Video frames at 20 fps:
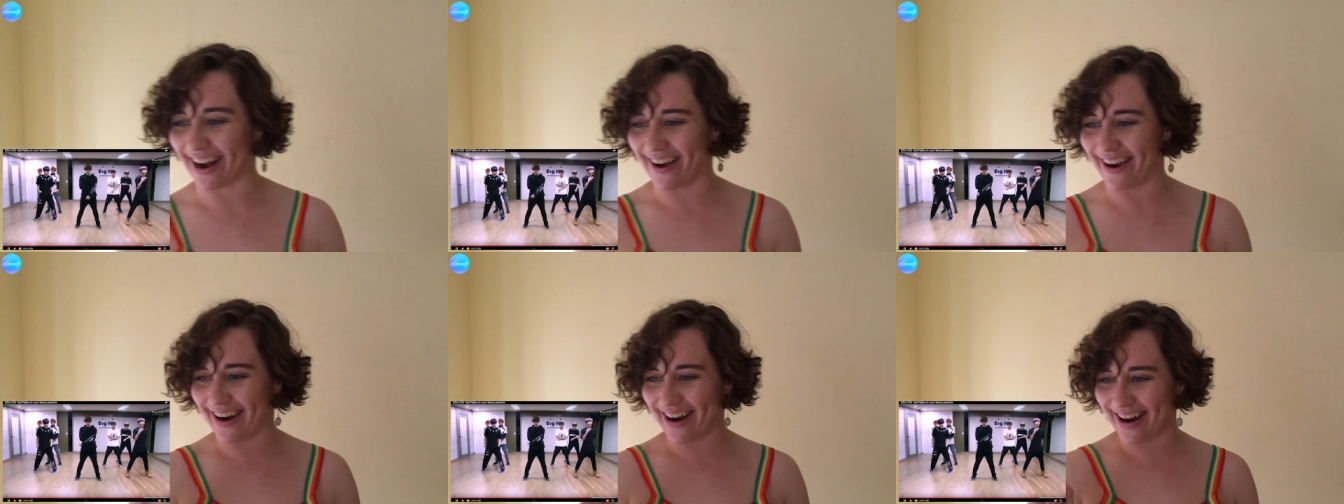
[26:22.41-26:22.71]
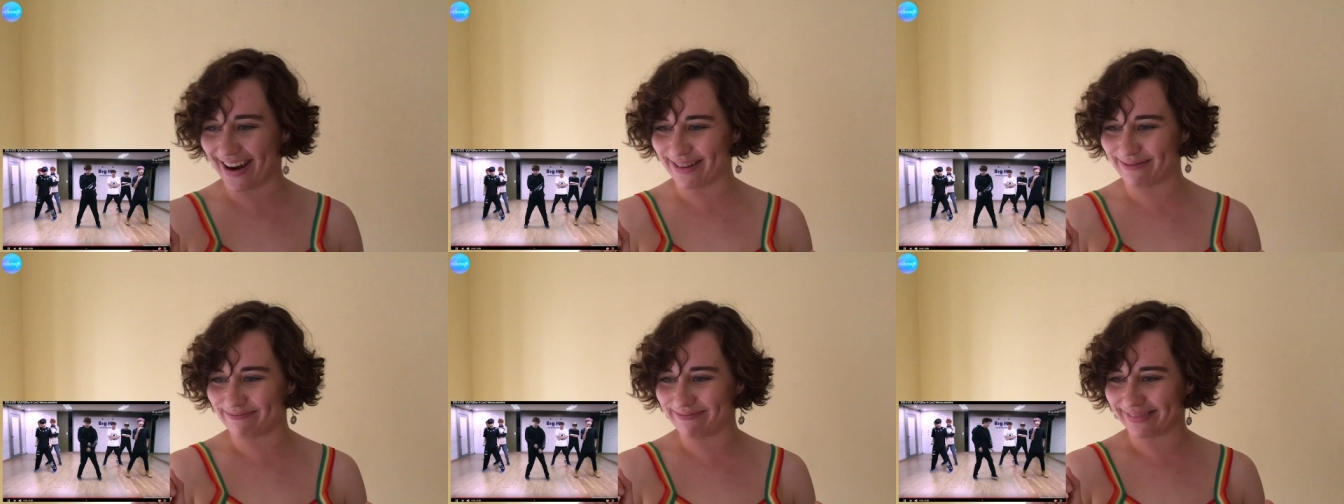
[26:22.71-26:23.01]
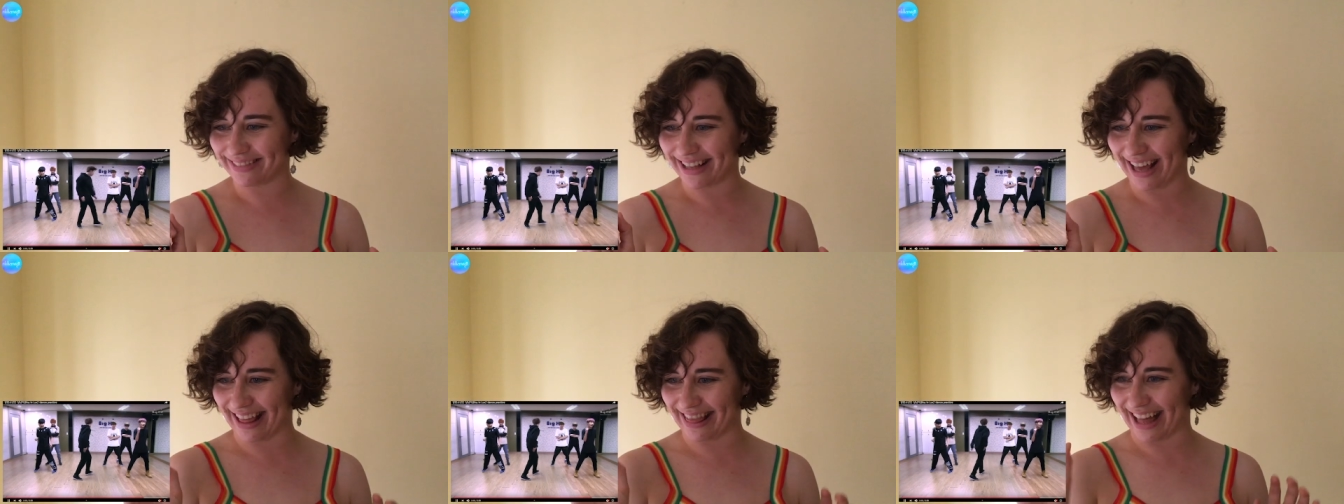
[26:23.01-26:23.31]
arm
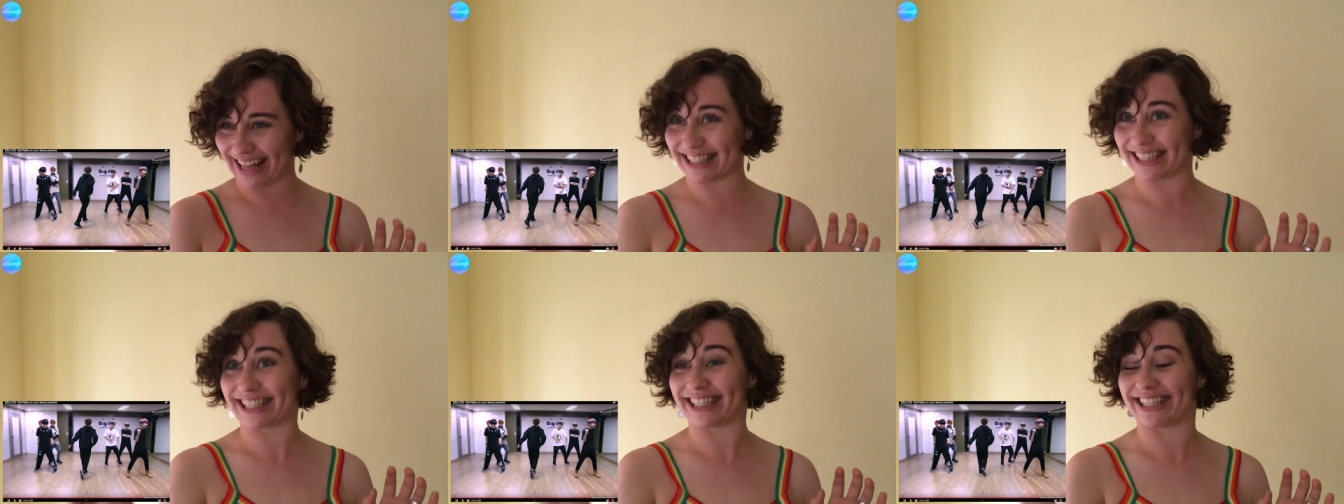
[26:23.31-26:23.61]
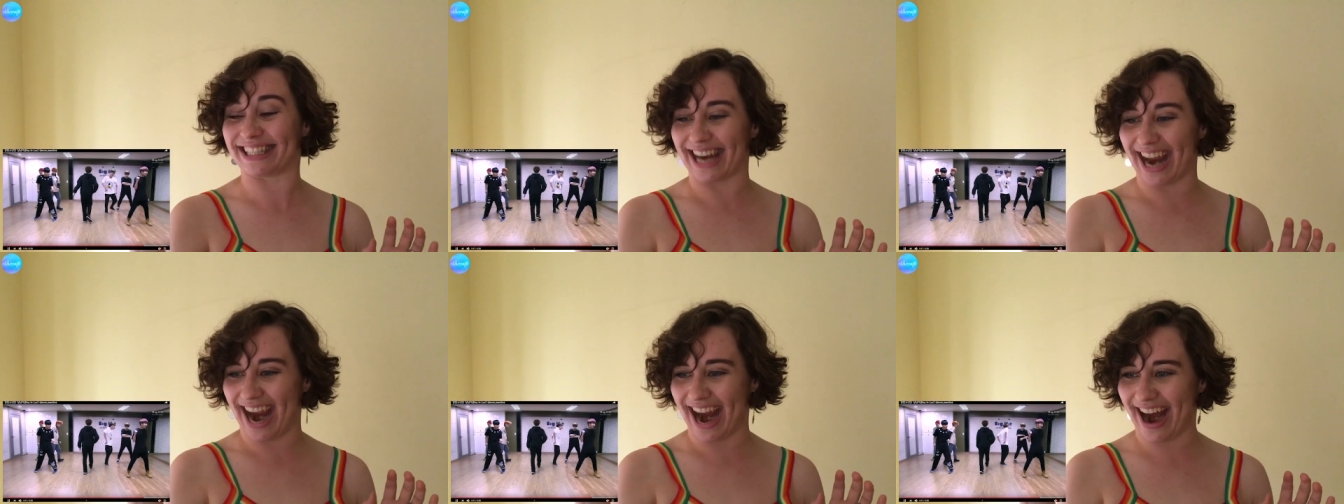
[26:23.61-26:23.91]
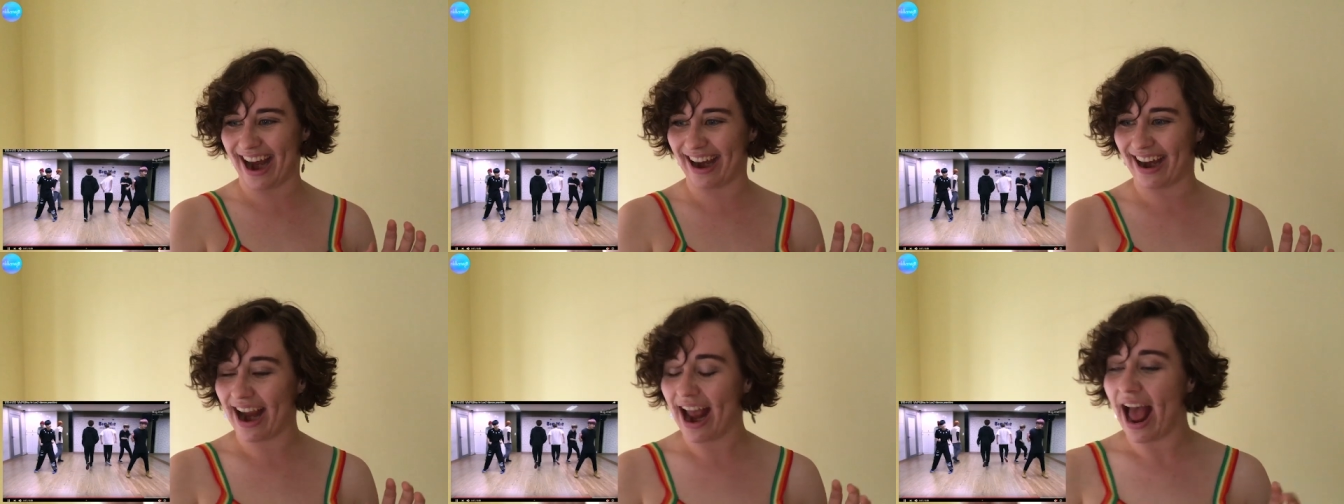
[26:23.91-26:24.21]
and that
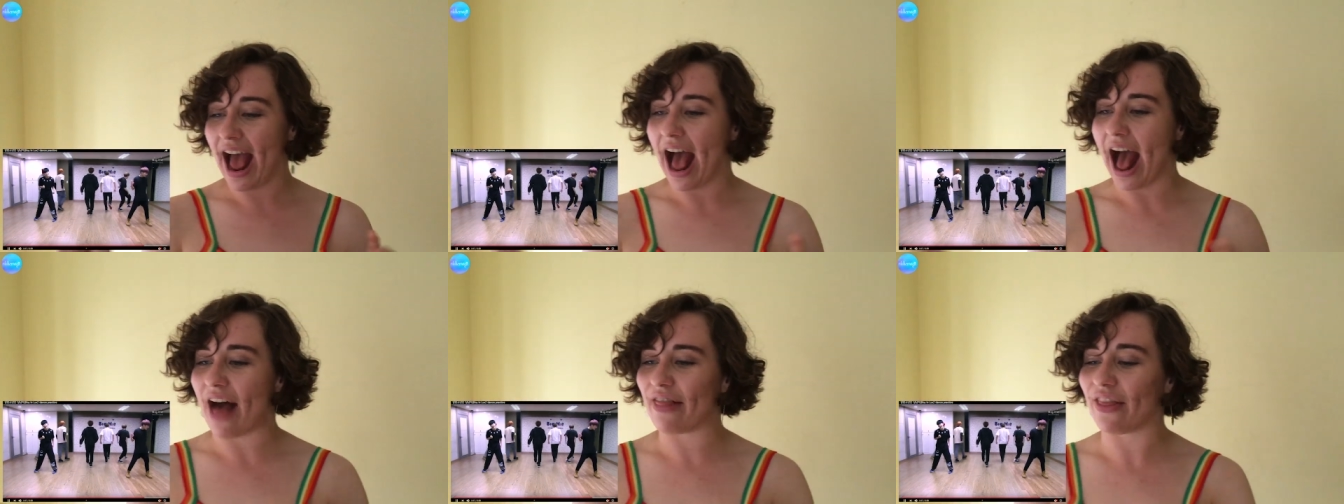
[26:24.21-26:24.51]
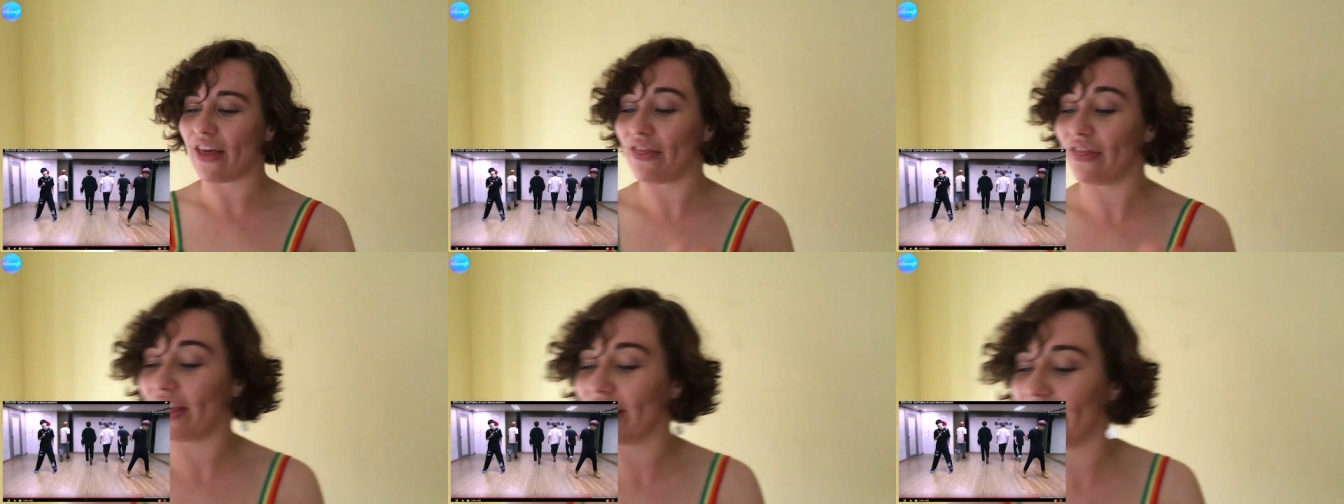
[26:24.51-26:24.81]
stare, and then